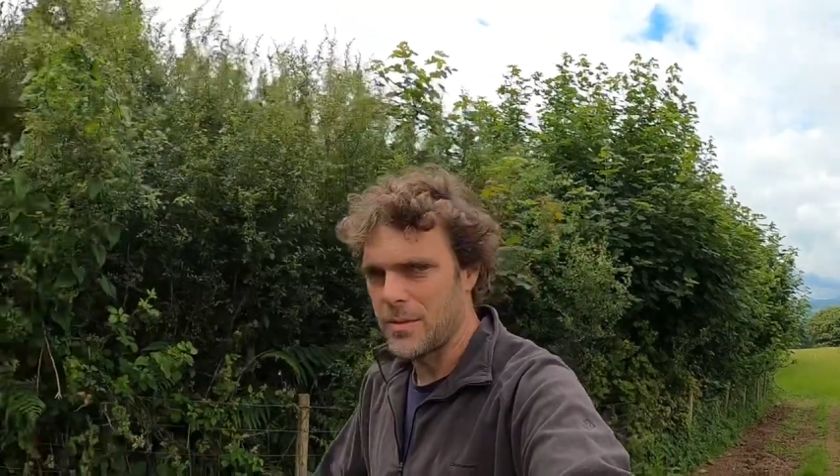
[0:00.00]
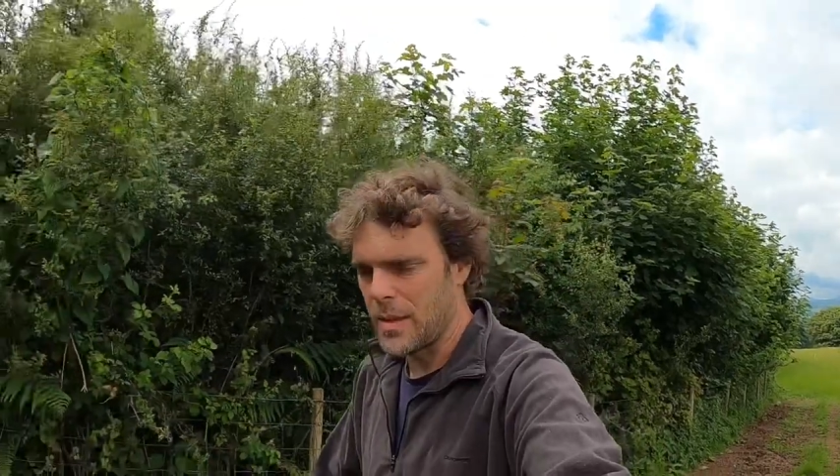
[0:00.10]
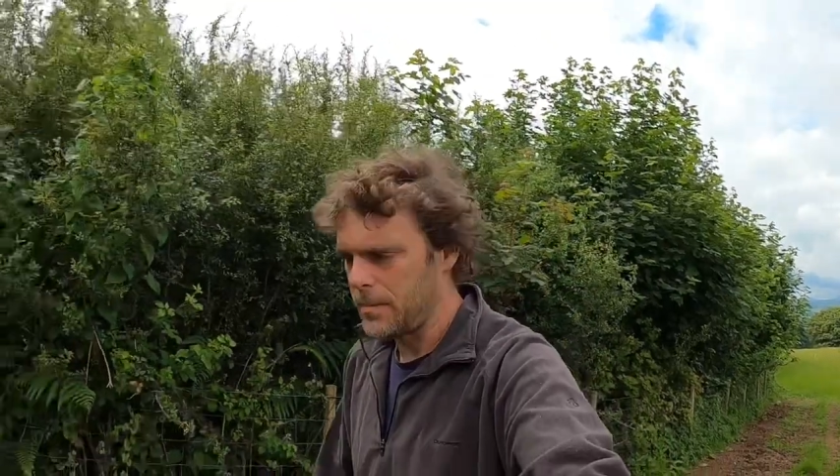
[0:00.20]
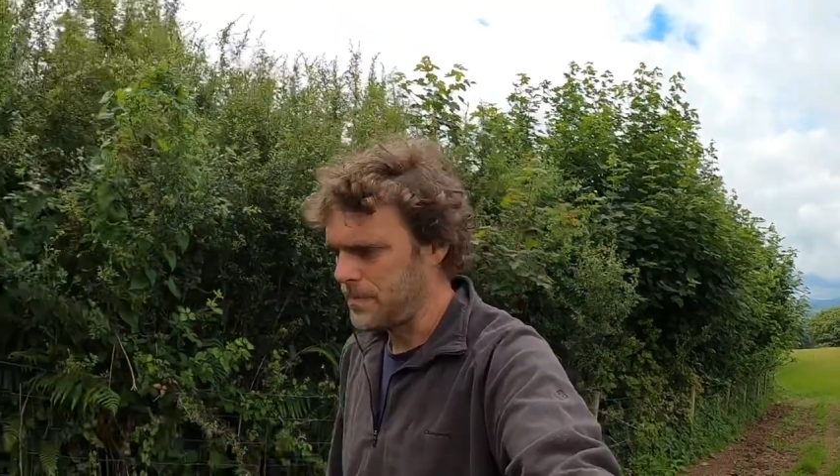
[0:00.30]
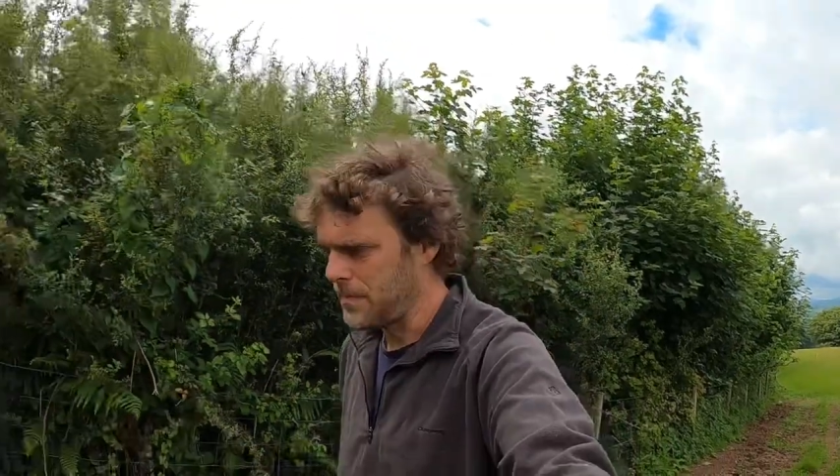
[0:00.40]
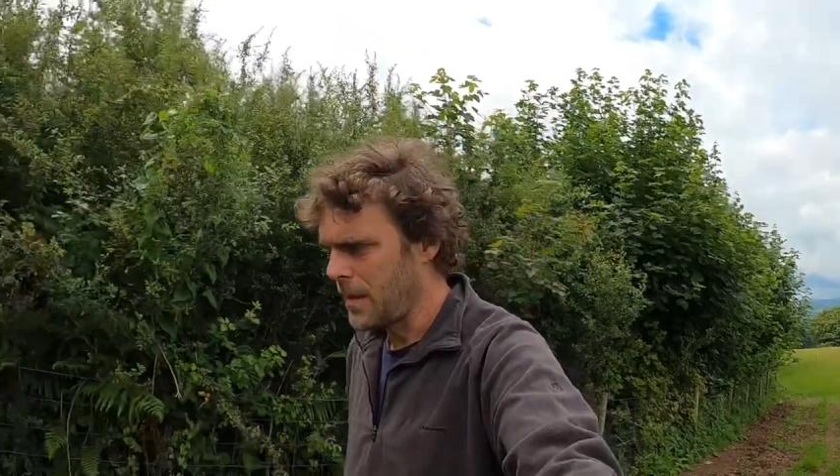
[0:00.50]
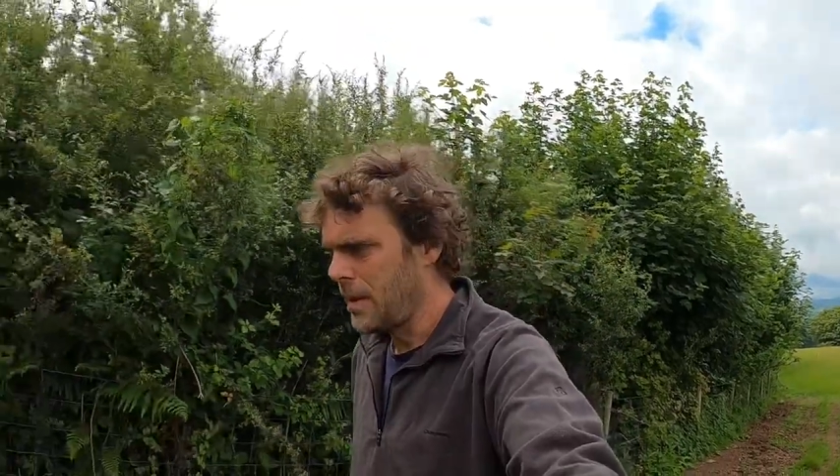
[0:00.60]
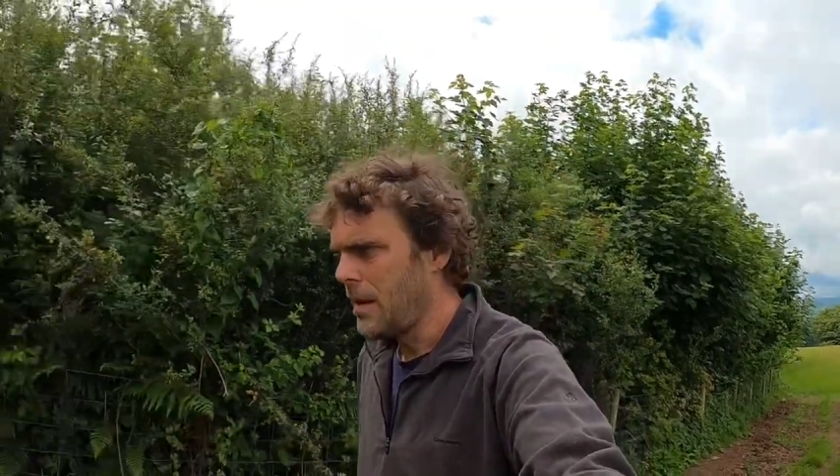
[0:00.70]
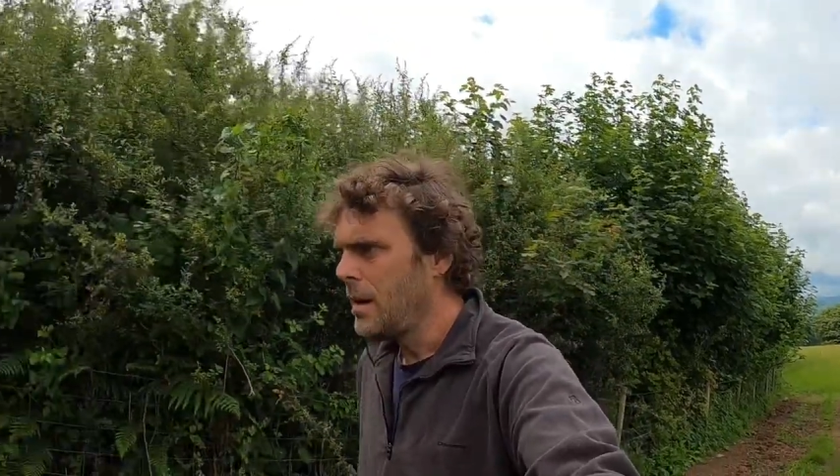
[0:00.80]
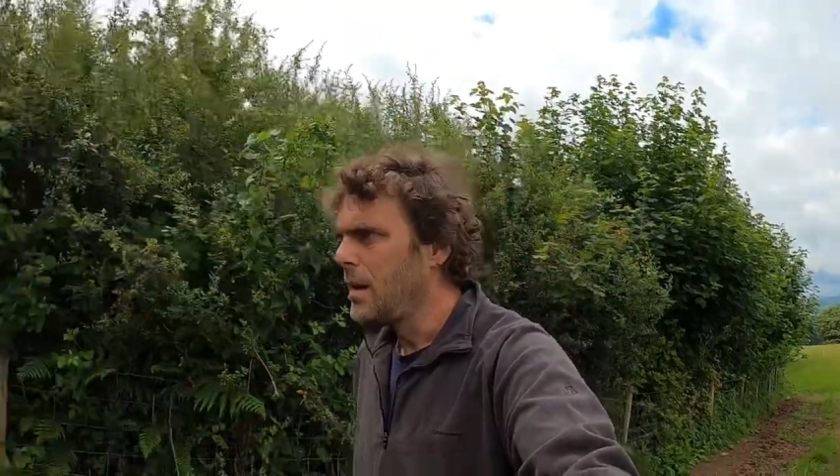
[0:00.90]
farm.
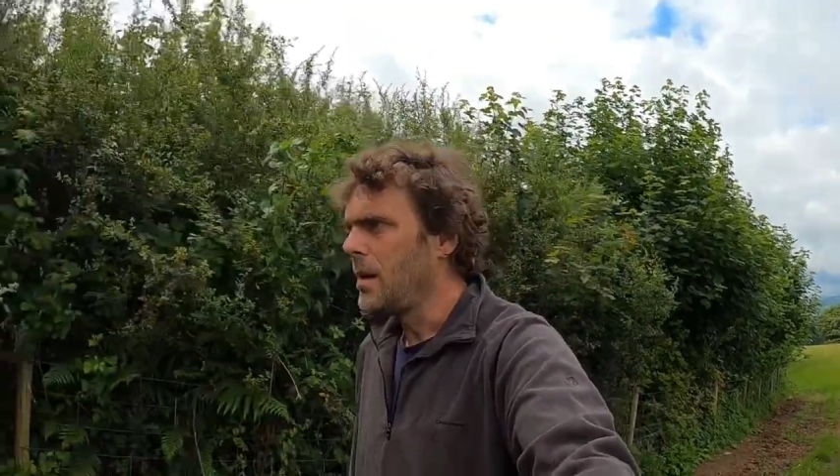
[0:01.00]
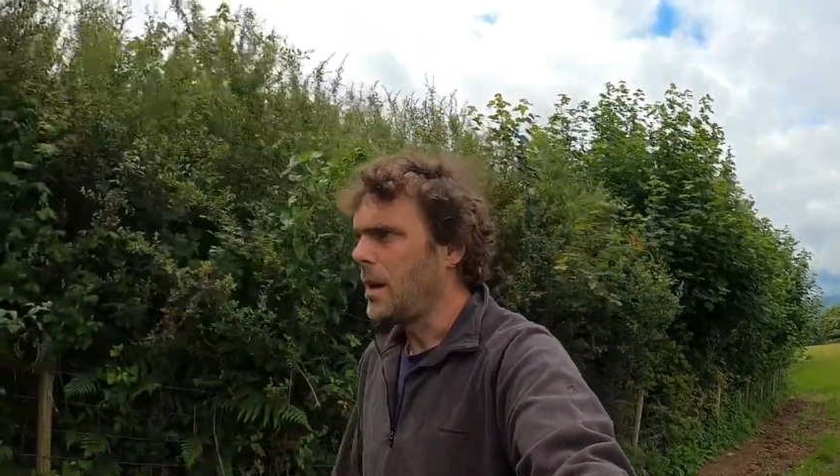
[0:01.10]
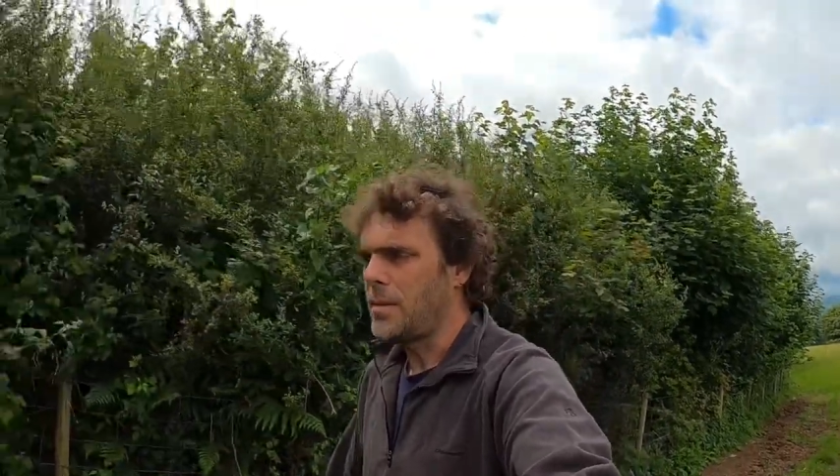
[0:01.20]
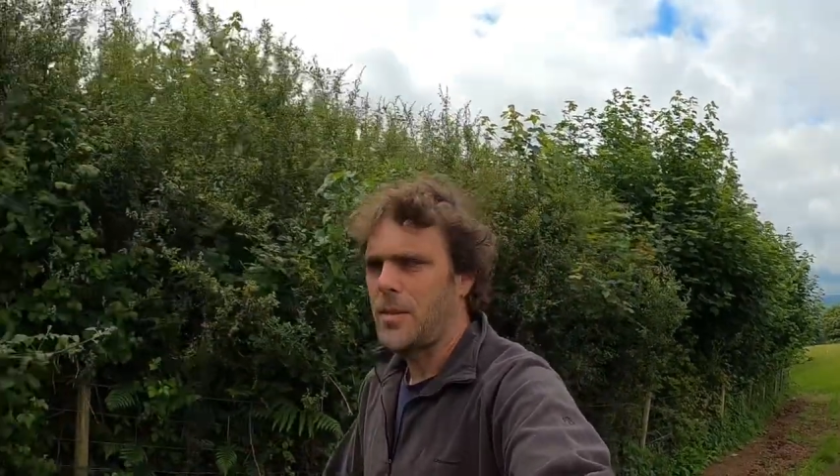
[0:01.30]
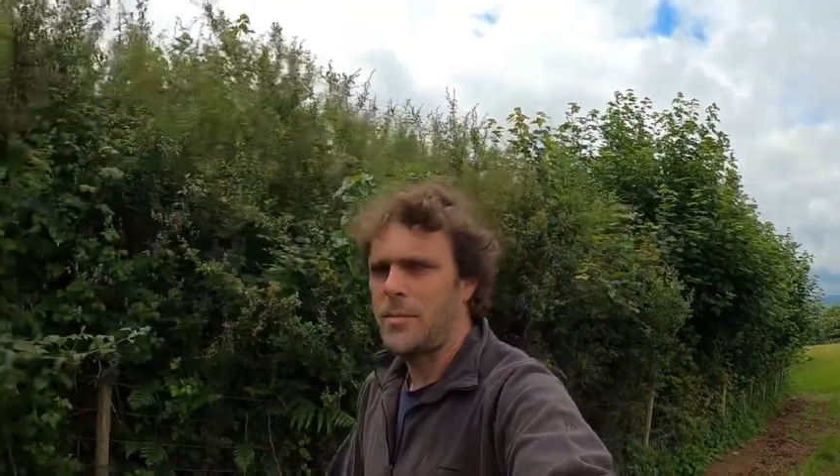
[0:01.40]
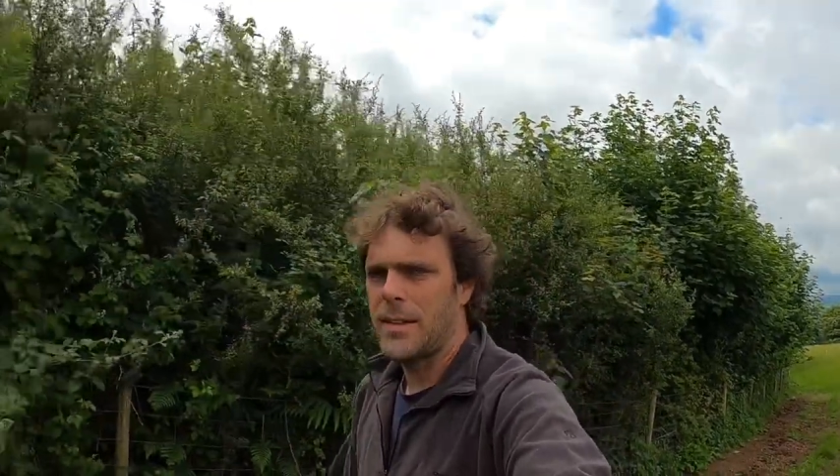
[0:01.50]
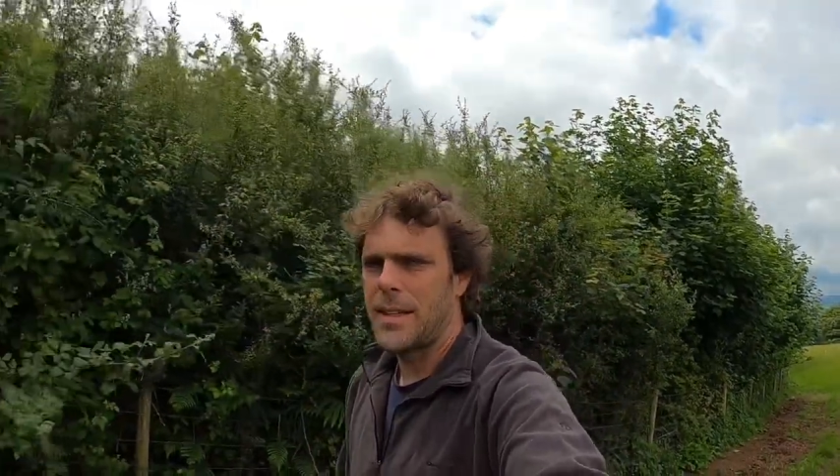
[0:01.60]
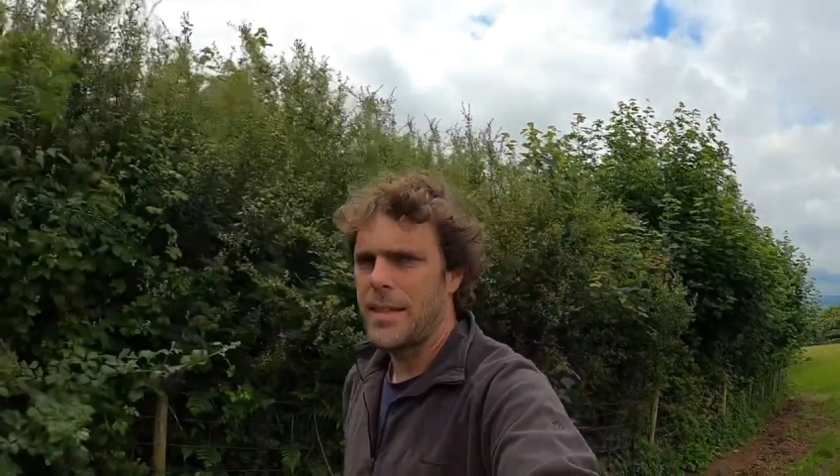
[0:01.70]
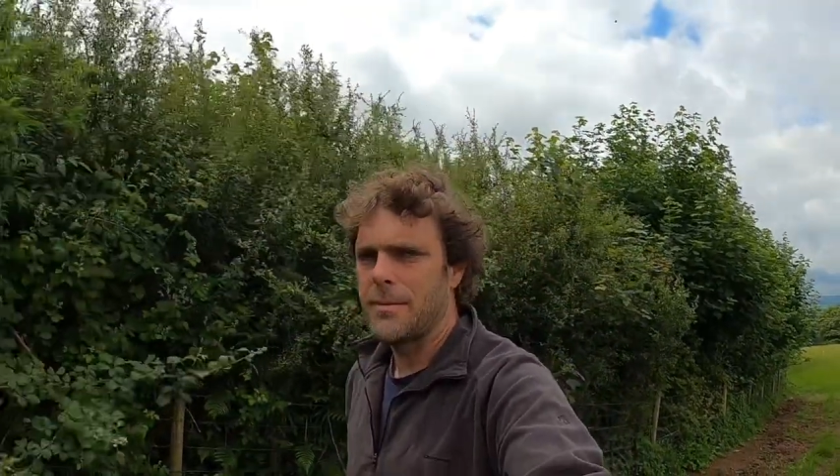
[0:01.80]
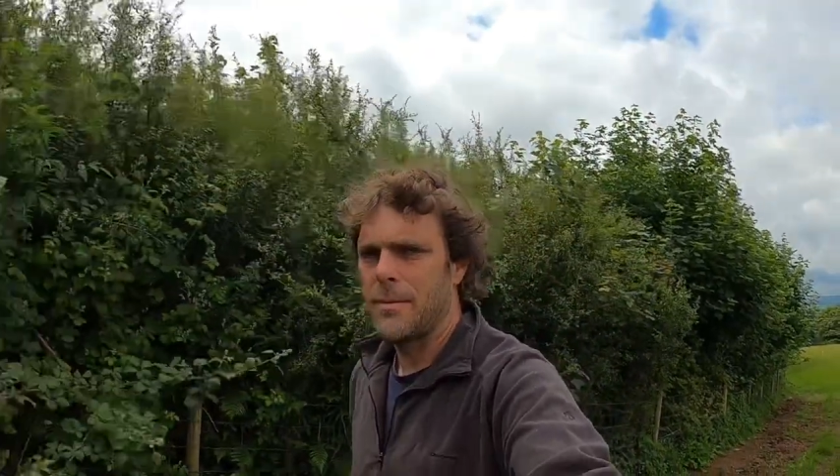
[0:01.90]
I'll see you around
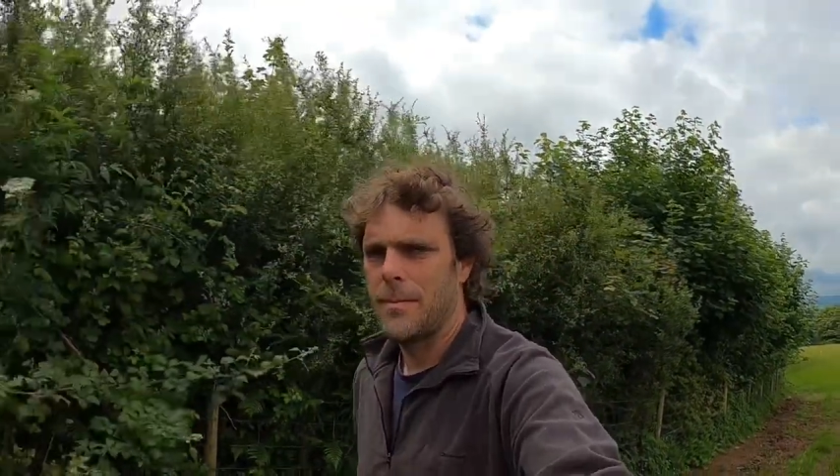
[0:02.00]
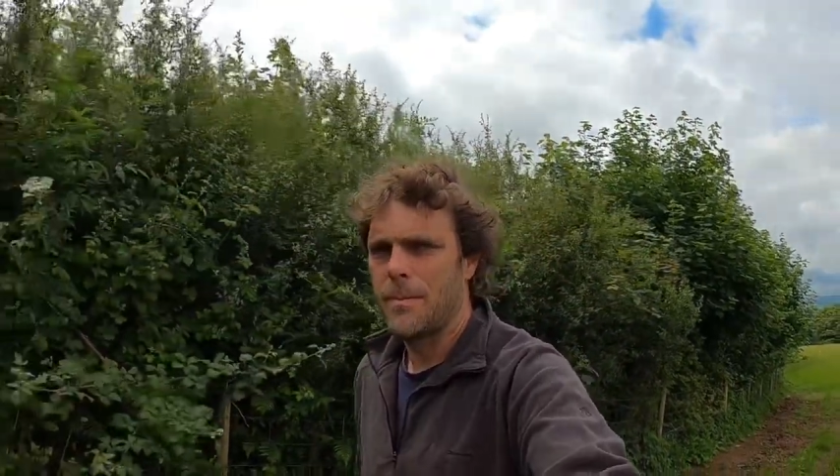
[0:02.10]
there now.